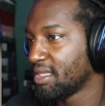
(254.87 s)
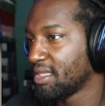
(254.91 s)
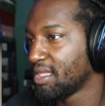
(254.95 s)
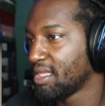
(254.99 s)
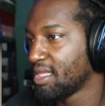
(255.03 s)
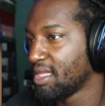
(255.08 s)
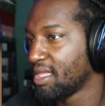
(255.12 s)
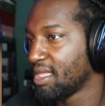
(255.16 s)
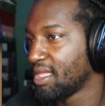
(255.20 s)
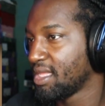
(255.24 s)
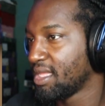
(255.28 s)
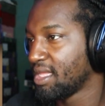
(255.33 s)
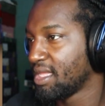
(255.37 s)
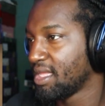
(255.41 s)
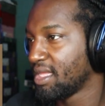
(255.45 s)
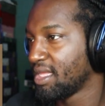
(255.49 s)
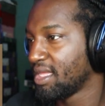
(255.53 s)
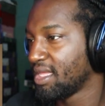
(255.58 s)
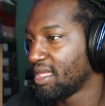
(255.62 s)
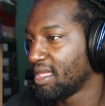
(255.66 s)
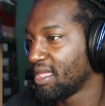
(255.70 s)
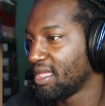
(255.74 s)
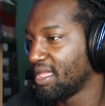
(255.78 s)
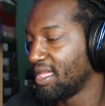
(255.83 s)
that. This is a
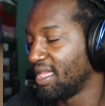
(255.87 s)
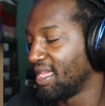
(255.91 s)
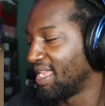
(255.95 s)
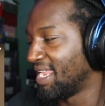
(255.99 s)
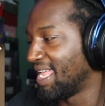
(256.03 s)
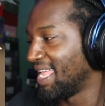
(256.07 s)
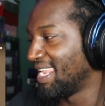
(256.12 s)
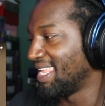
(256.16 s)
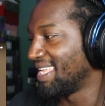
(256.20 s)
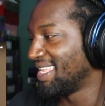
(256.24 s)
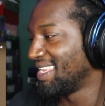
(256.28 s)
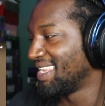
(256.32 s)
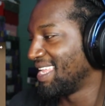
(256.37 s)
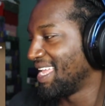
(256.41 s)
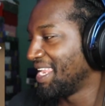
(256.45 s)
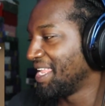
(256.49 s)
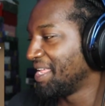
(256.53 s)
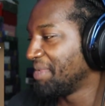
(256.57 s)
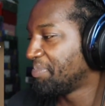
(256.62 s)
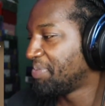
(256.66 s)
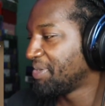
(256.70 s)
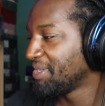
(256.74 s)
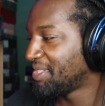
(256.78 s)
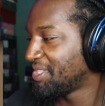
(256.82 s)
bath. Yeah, they didn't. They
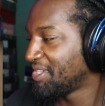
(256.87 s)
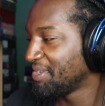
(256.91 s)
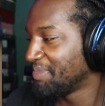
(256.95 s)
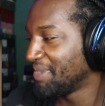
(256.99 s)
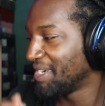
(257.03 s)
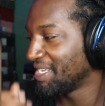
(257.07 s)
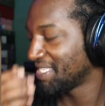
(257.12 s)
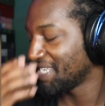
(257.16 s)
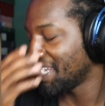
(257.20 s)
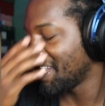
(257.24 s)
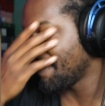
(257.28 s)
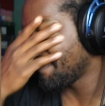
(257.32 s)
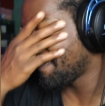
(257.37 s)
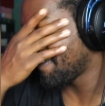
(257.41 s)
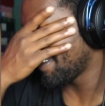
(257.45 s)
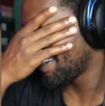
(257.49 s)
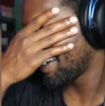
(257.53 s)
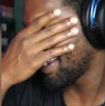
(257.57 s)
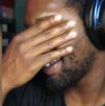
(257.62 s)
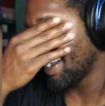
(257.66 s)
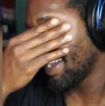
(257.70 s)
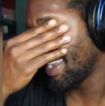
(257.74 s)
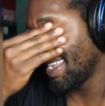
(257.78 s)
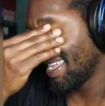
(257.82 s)
didn't put too much effort
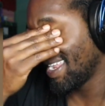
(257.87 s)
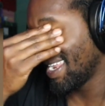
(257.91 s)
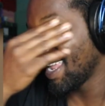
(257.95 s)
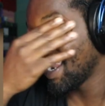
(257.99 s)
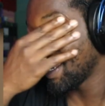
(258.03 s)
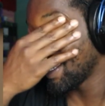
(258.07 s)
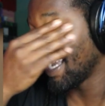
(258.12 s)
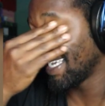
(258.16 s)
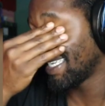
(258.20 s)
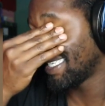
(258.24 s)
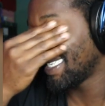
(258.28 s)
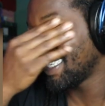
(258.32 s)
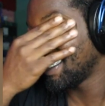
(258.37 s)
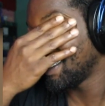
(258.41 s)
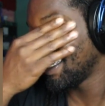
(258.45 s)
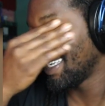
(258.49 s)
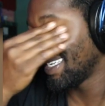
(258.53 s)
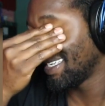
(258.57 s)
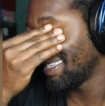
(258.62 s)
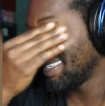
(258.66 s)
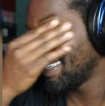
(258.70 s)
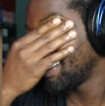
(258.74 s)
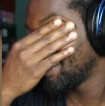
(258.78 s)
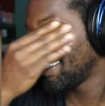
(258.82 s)
down there. They like shit.
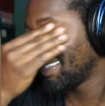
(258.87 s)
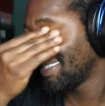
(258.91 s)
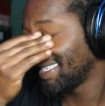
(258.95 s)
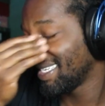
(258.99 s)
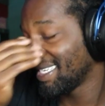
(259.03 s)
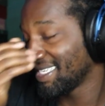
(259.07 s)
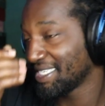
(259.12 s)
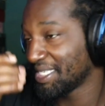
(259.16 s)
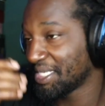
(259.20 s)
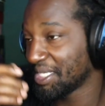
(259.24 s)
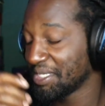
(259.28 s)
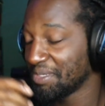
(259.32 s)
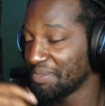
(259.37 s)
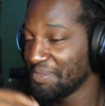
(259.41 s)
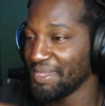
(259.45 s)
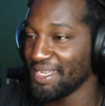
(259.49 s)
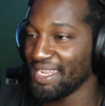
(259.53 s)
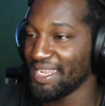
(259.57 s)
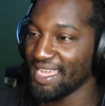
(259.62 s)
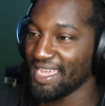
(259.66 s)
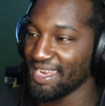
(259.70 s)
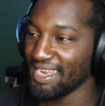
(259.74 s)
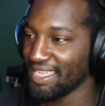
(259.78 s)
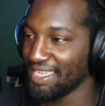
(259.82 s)
Niggas shouldn't be down there